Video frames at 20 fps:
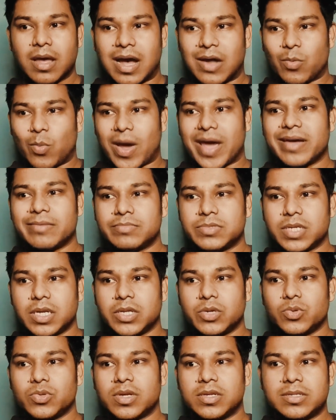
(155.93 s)
And why I'm
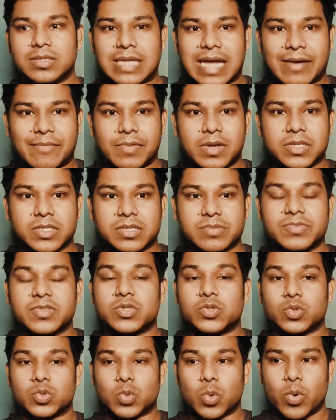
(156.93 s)
telling you that JavaScript
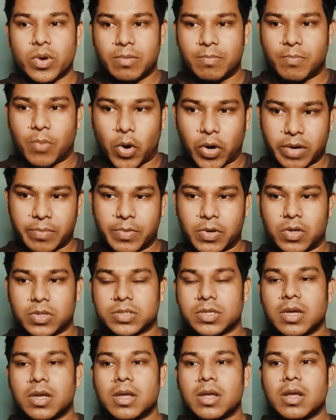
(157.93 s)
is so important,
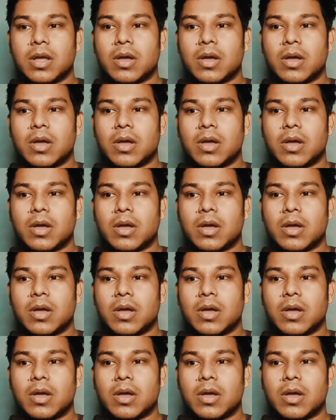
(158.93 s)
because